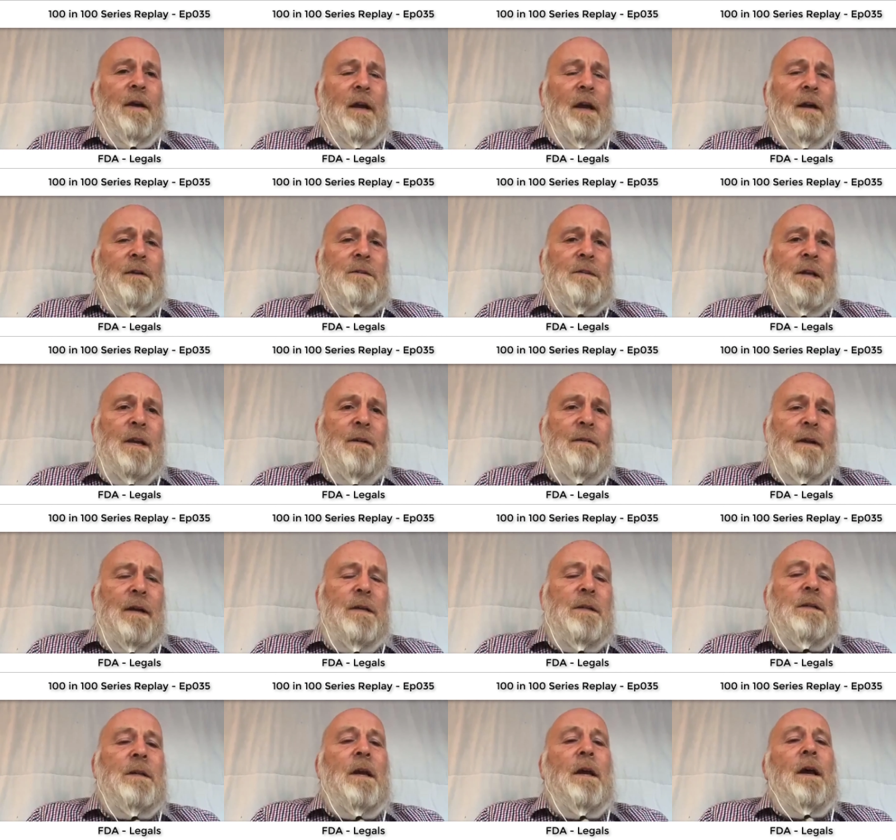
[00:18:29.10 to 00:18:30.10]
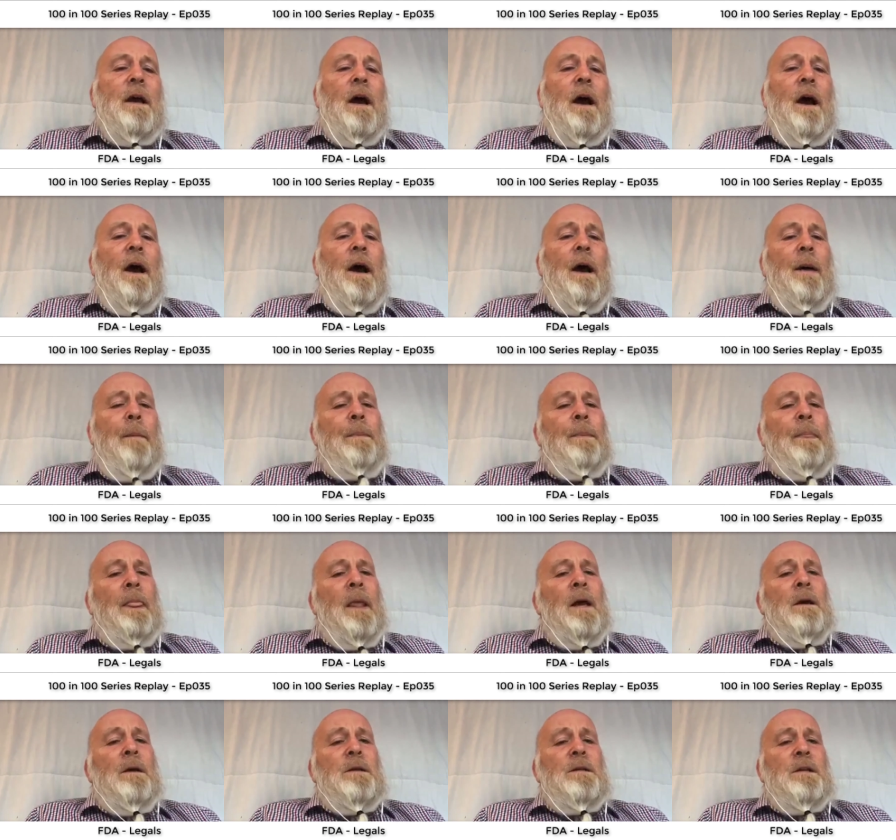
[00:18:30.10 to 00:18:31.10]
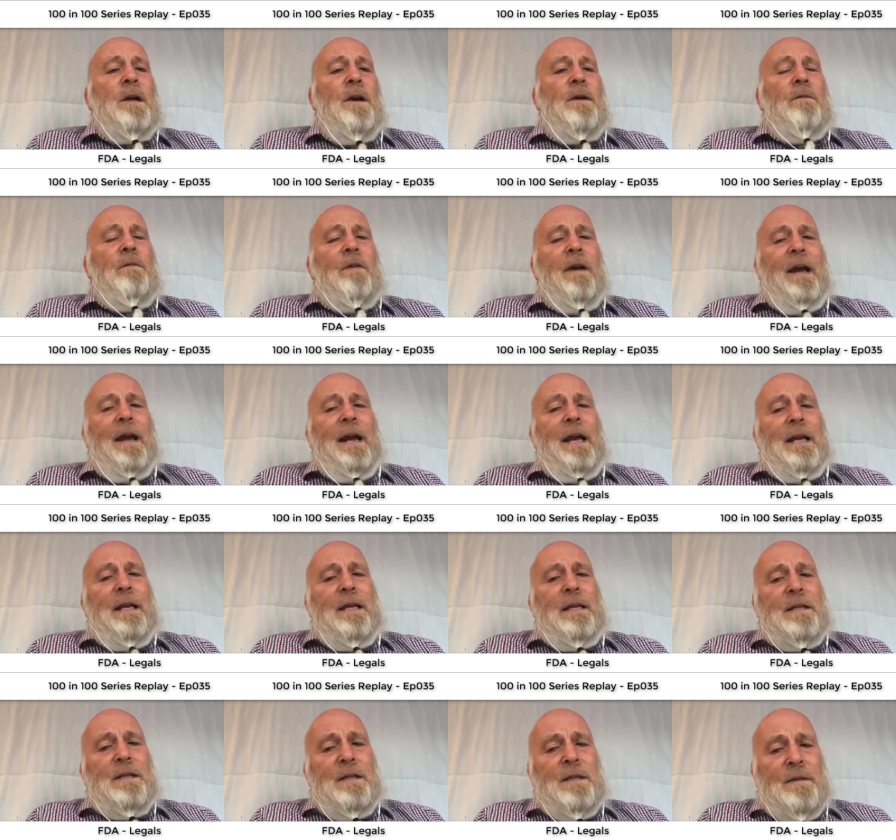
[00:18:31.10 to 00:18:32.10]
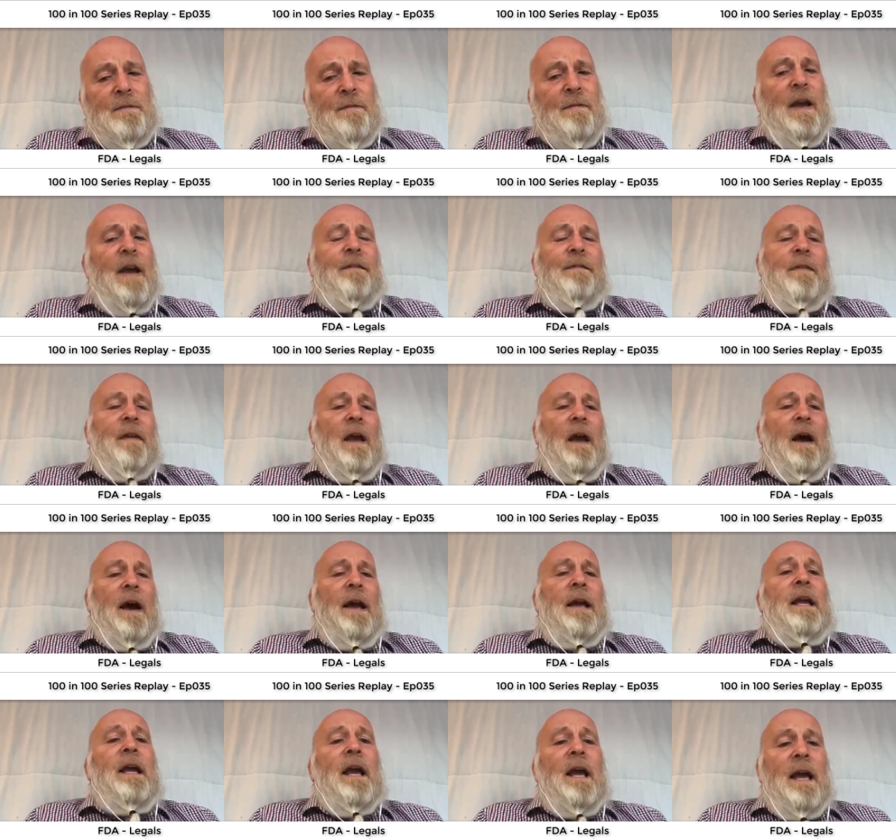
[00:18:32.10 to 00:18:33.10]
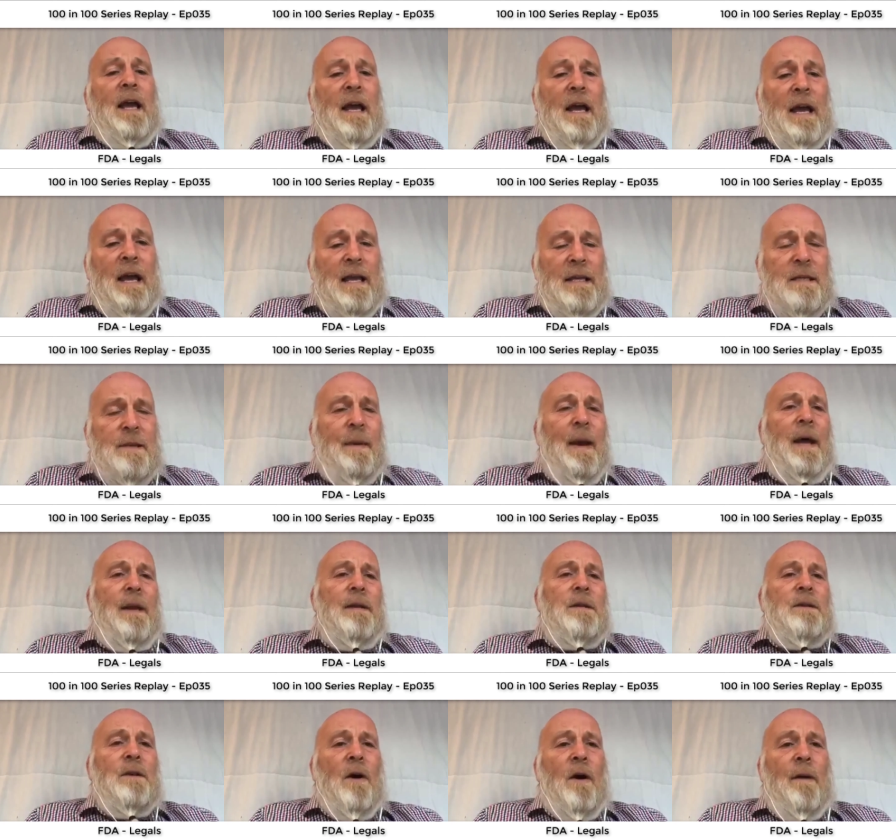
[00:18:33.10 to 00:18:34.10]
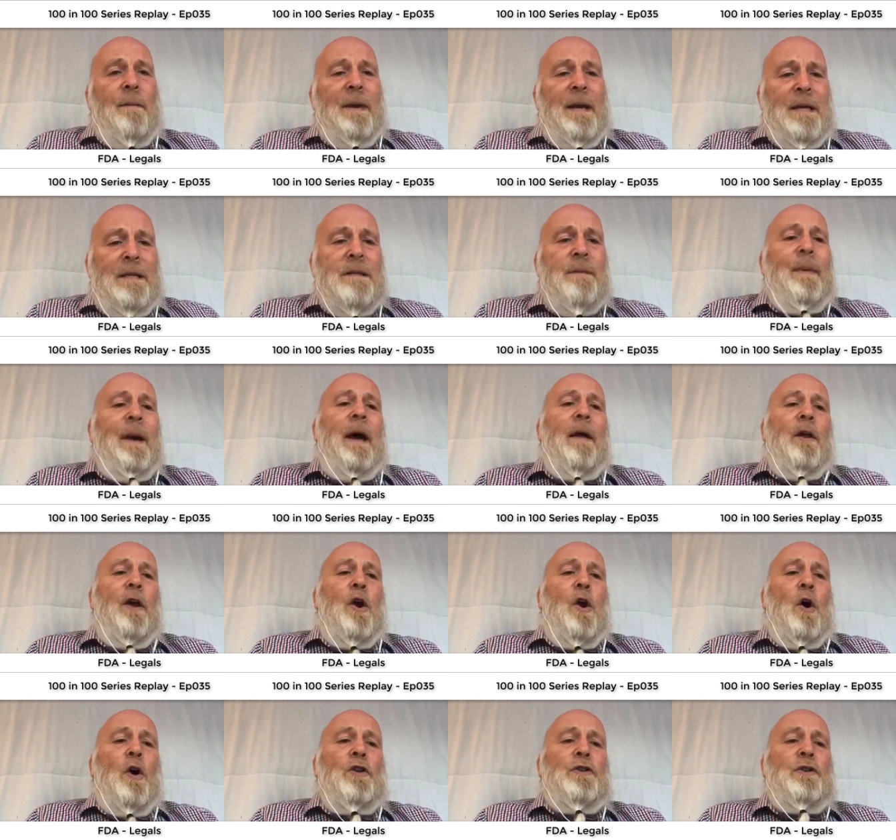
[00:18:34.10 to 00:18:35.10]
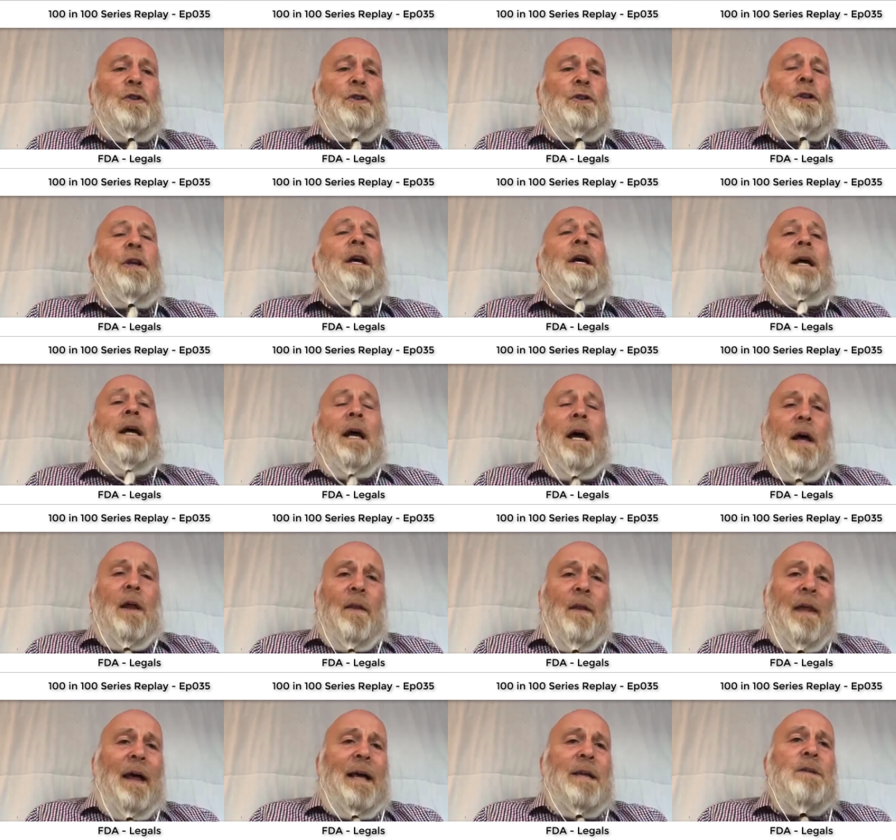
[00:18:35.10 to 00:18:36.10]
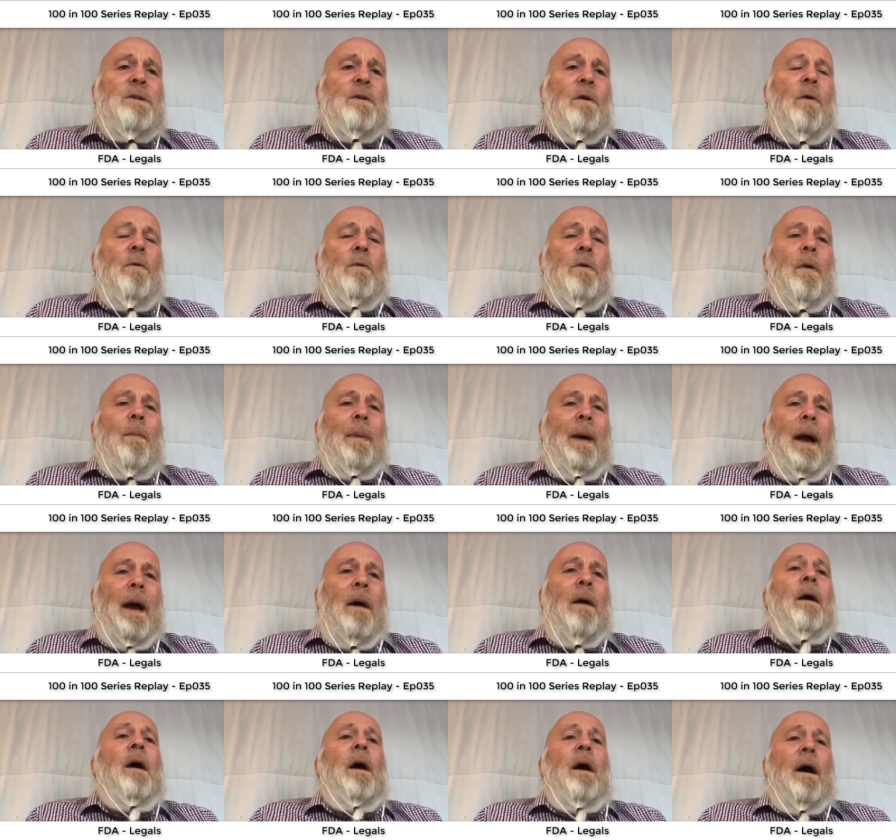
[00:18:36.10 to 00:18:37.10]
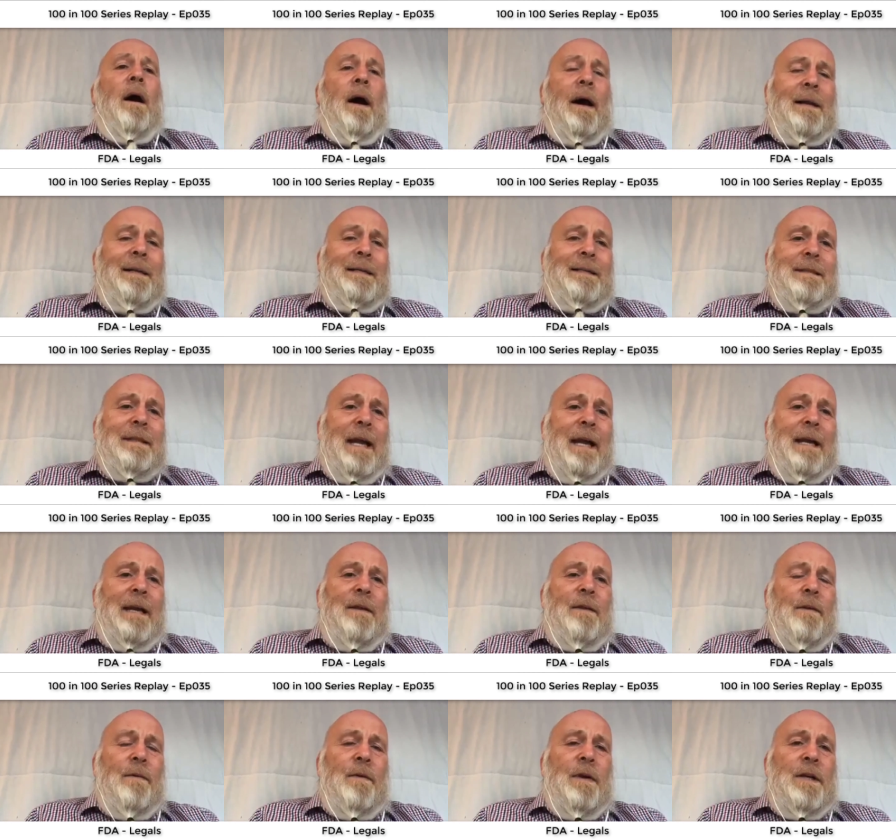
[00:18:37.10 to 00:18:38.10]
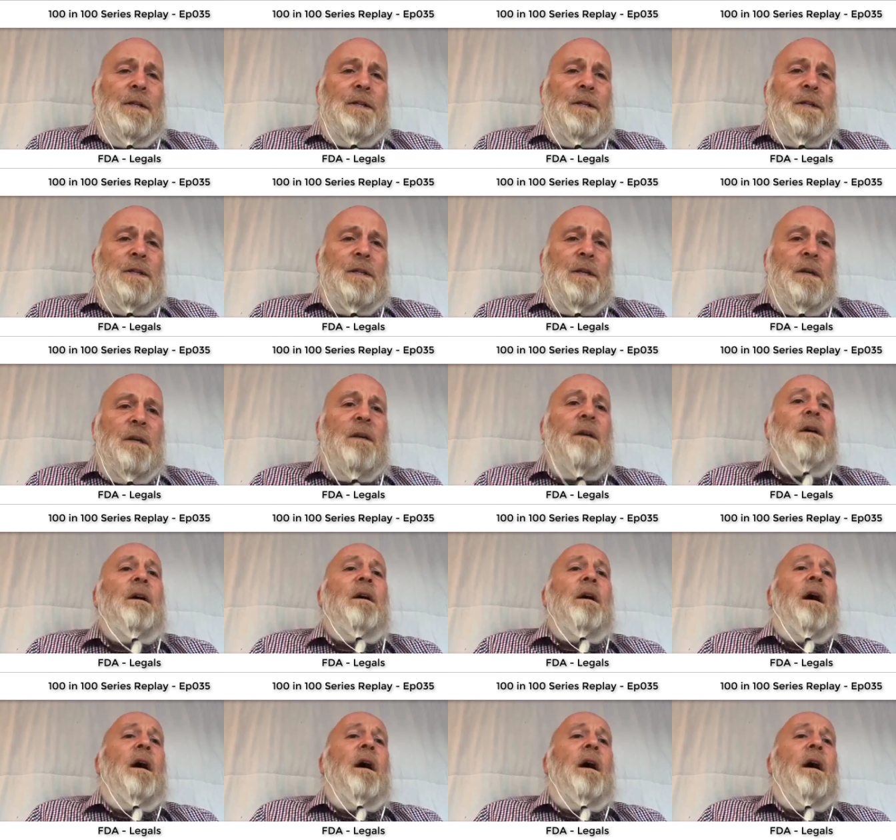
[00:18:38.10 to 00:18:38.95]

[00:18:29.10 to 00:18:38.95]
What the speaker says: video series. So really, FDA, it's about the time, it's about the costs, and that's all about understanding the risks,